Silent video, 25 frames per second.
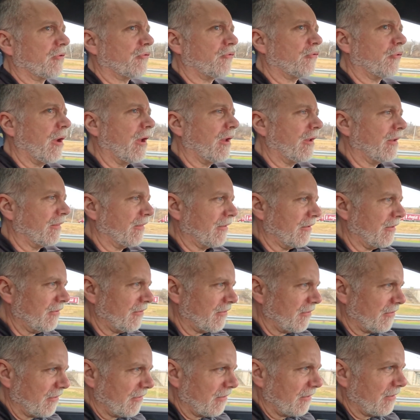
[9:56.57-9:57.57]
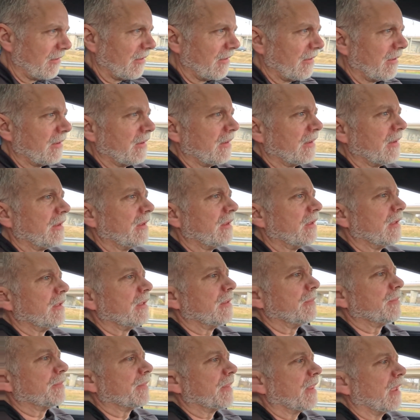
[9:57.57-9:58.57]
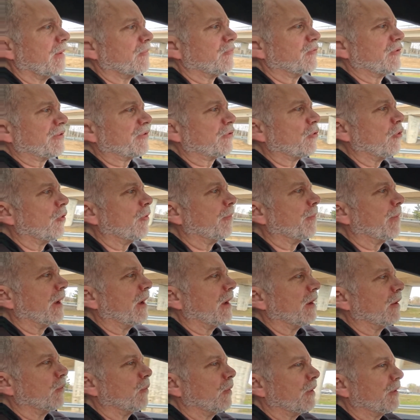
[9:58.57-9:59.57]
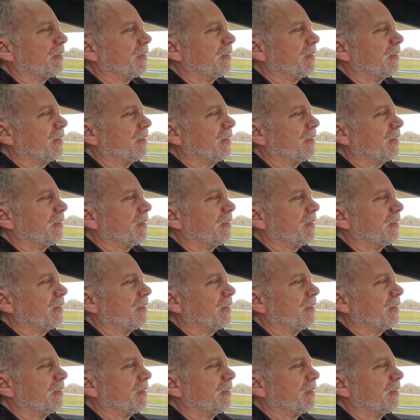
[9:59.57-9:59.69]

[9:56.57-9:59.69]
trying this. I'm just going by what